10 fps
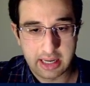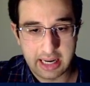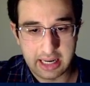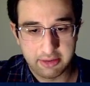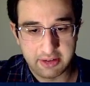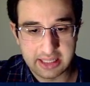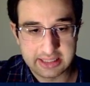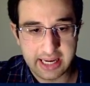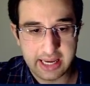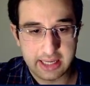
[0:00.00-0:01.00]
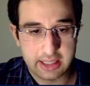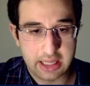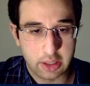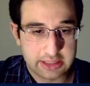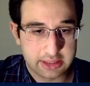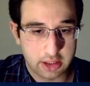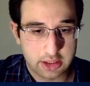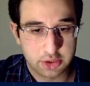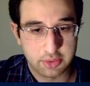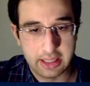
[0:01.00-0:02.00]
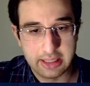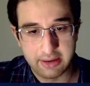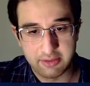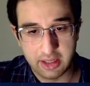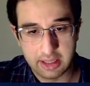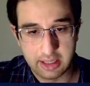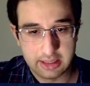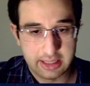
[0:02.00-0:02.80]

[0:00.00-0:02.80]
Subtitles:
And if I take, now he starts trading everything.